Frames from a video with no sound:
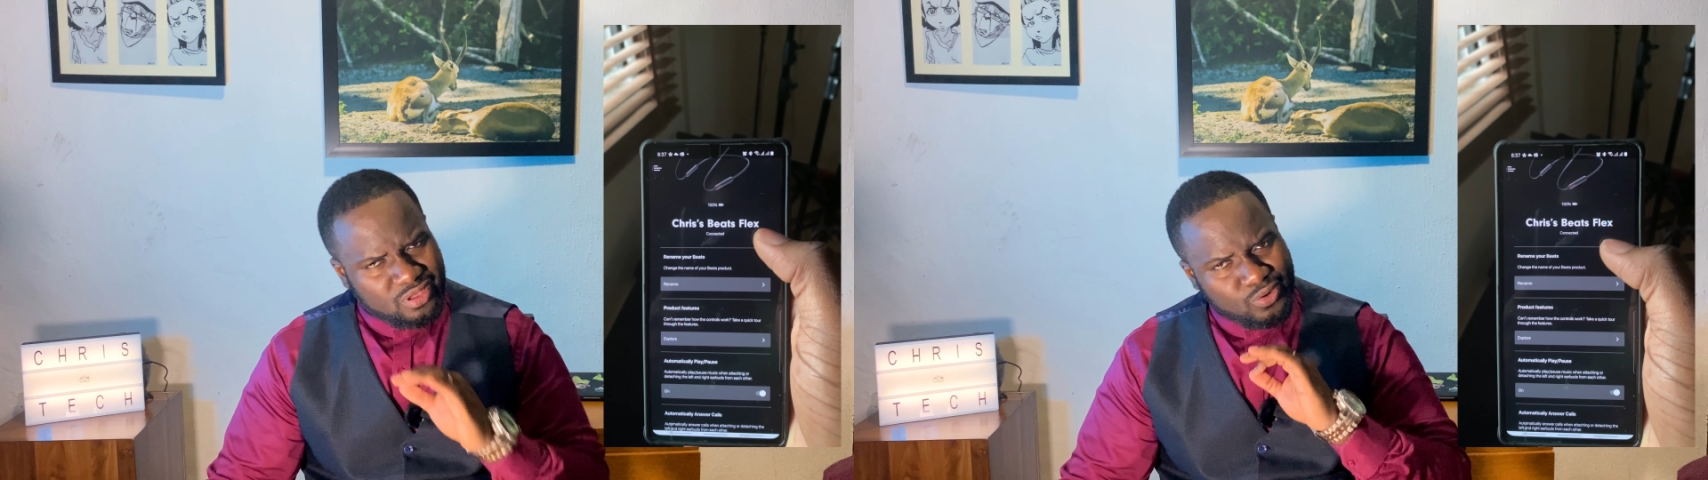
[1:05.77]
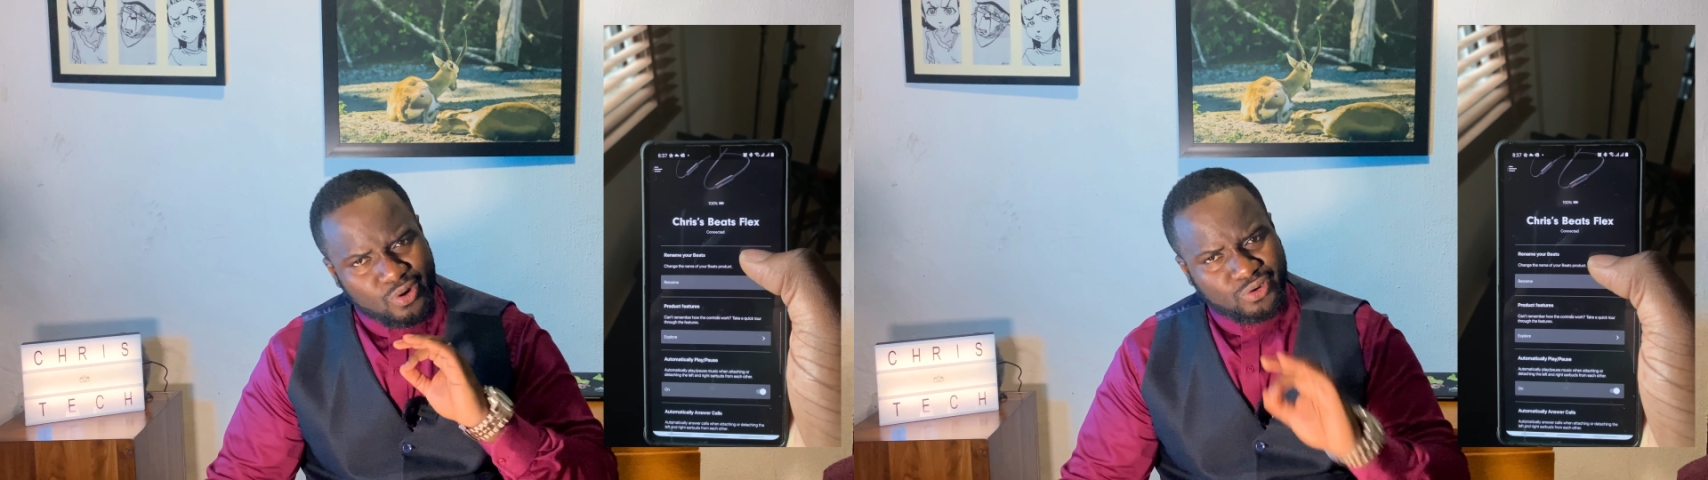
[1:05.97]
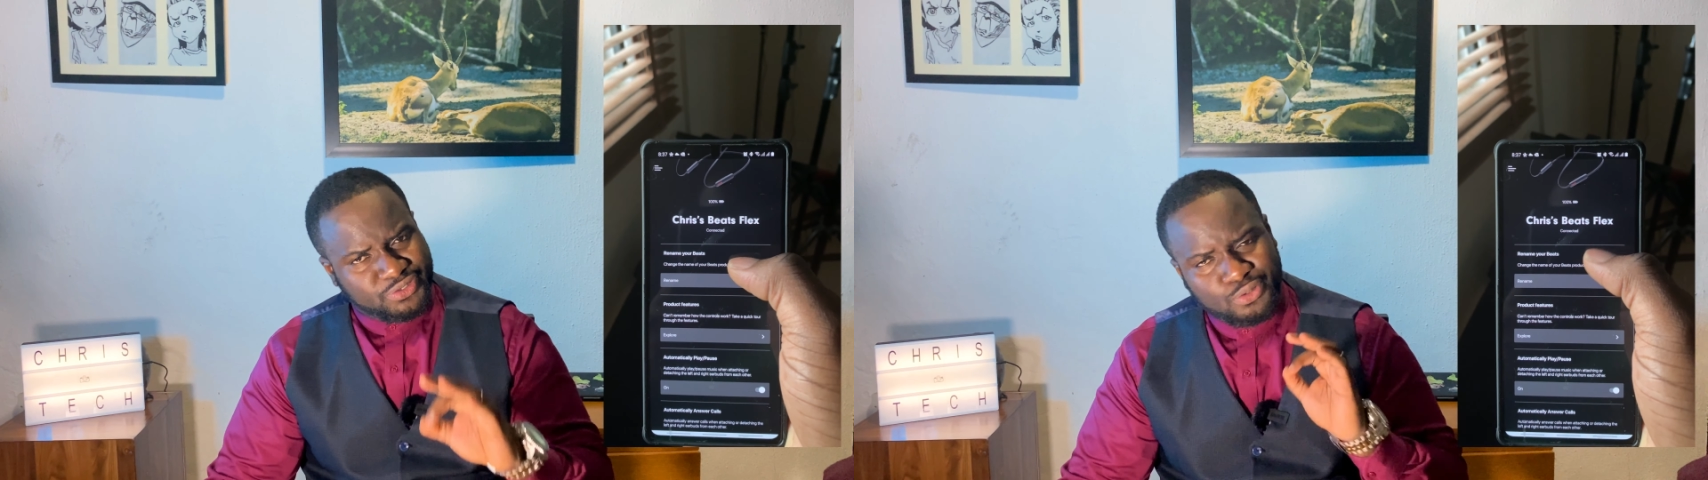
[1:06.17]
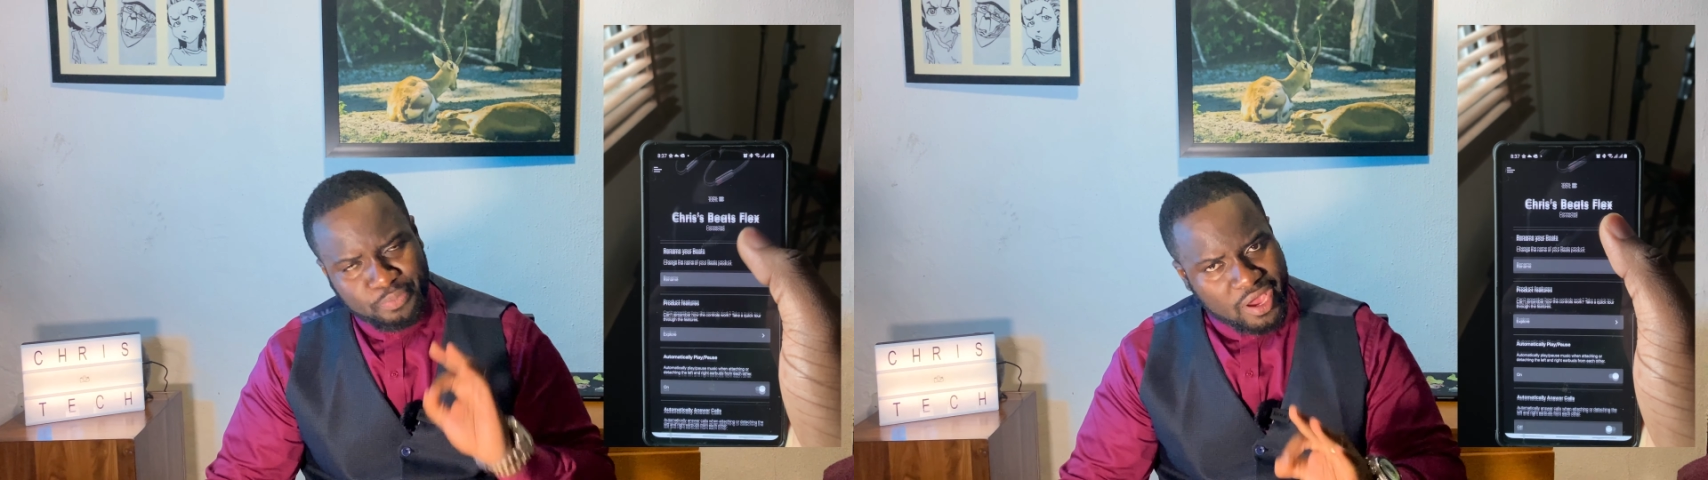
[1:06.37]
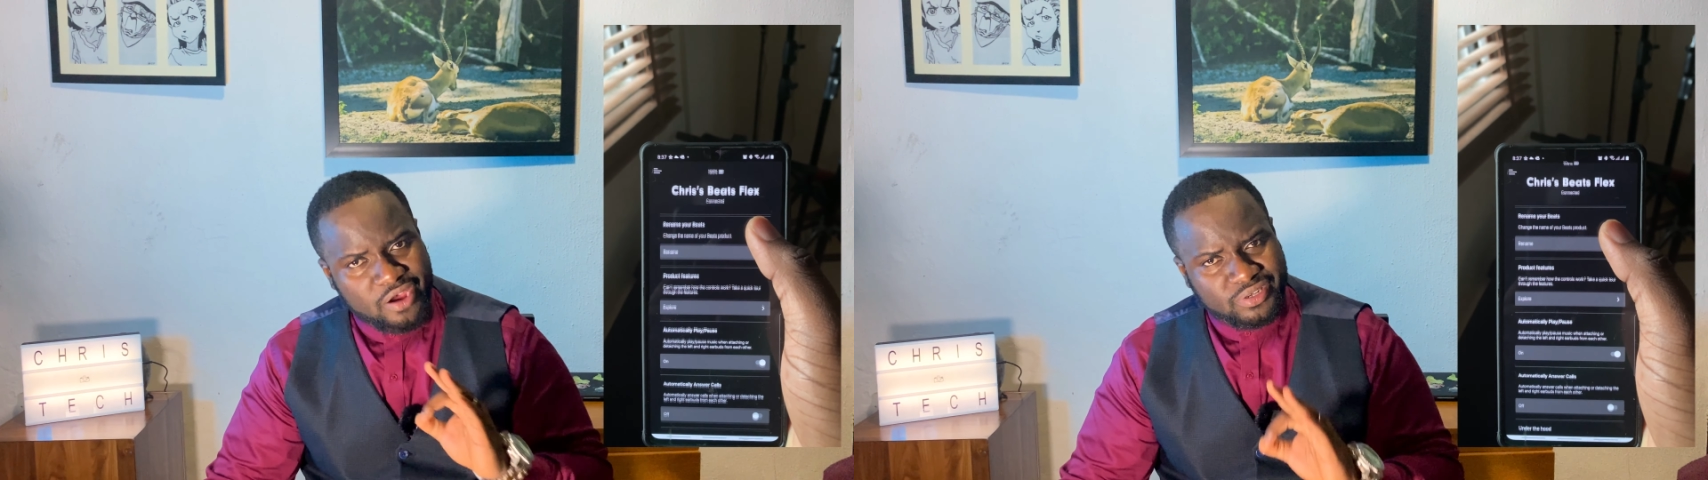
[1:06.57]
you're also
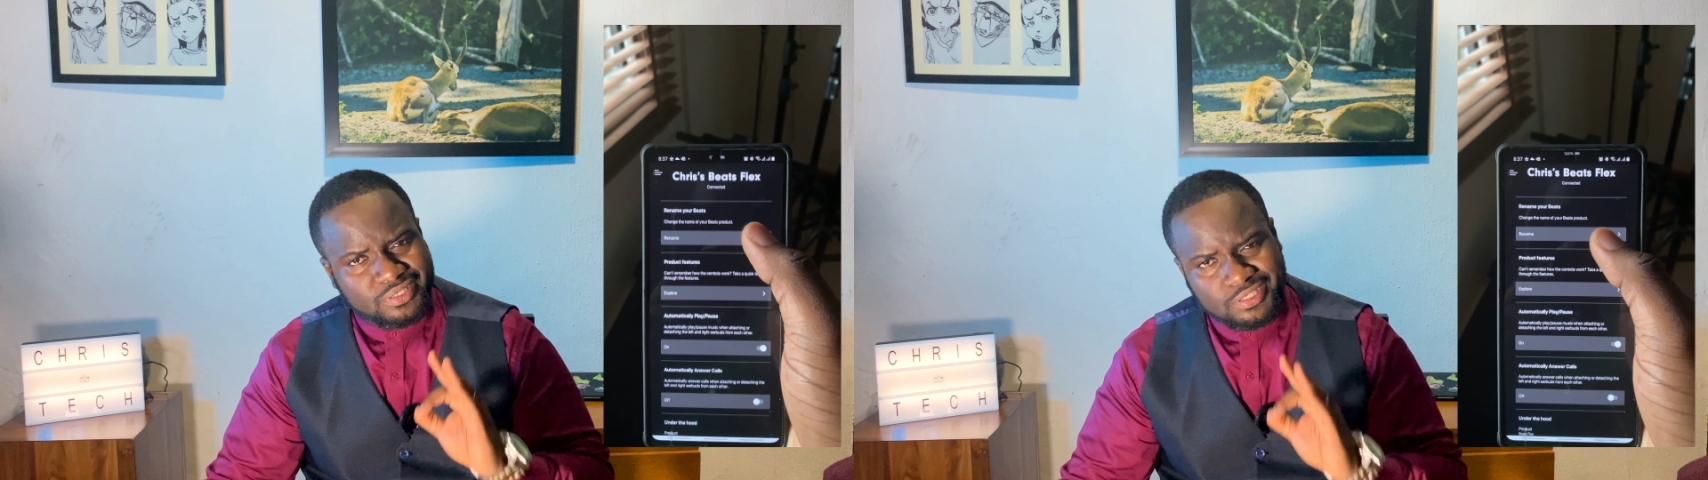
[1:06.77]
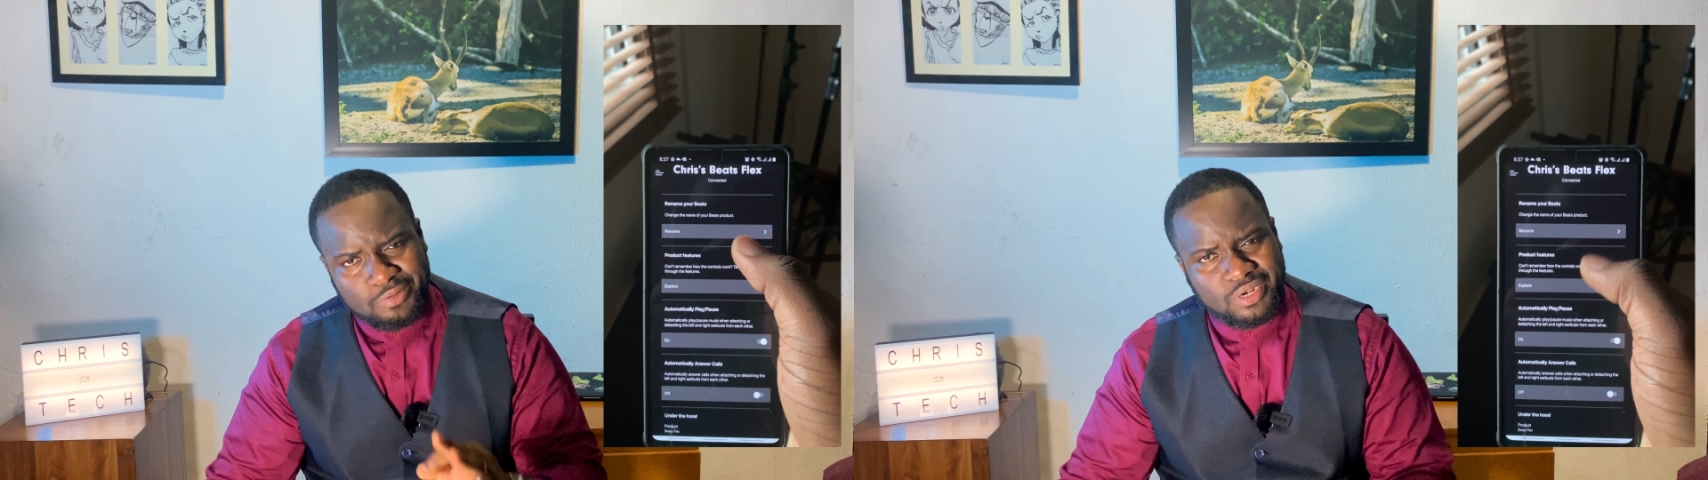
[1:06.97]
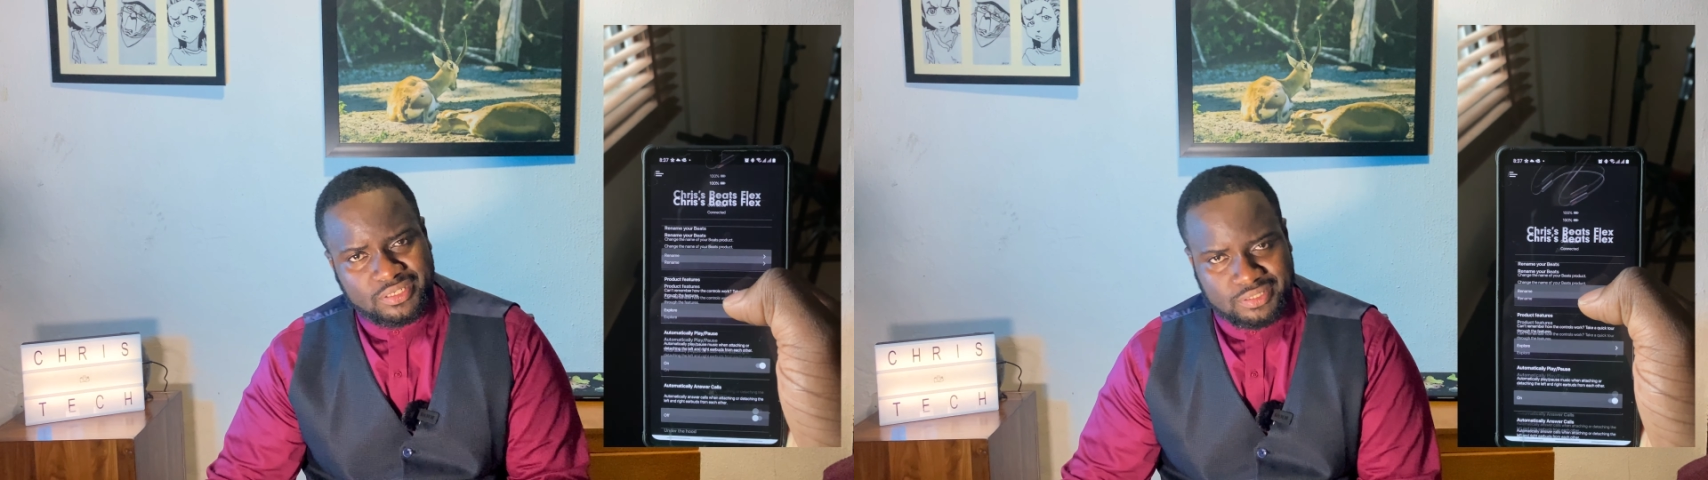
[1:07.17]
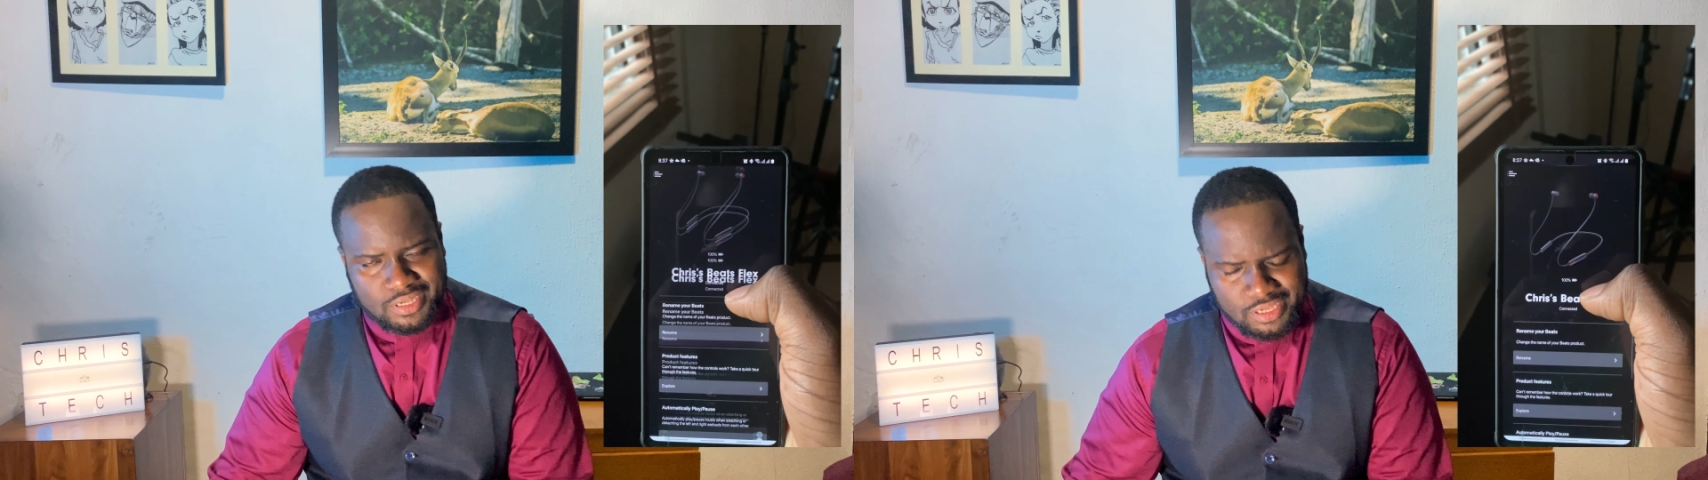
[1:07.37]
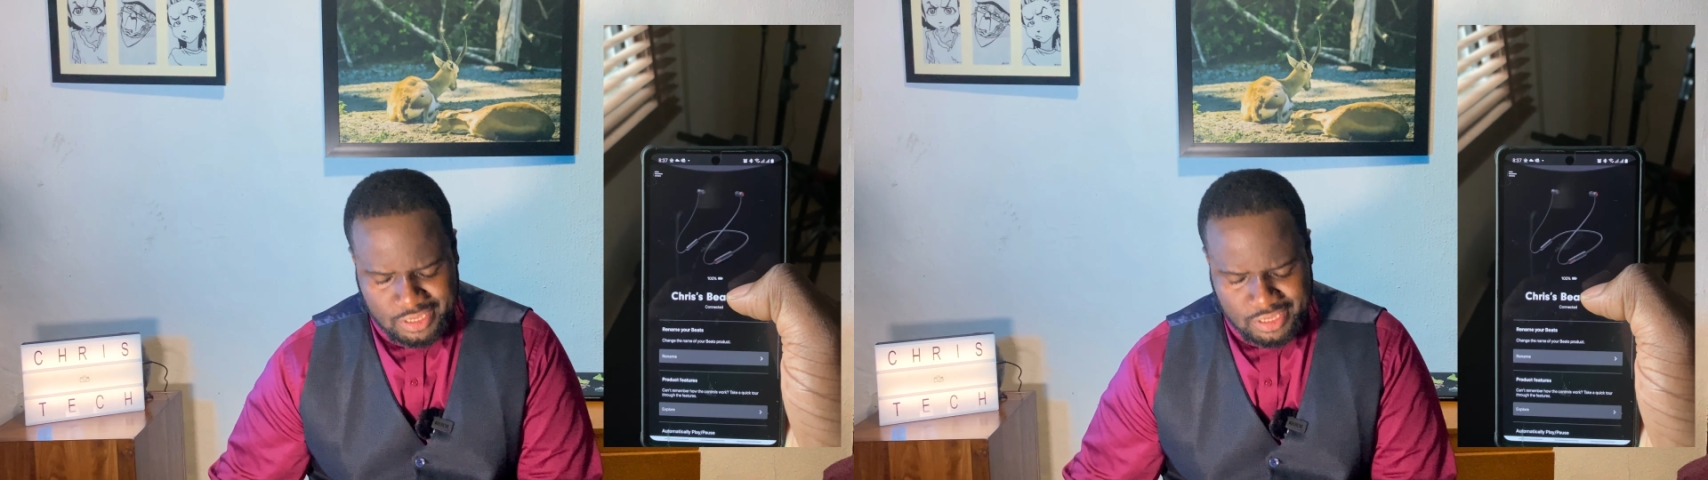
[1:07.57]
pairing seamlessly.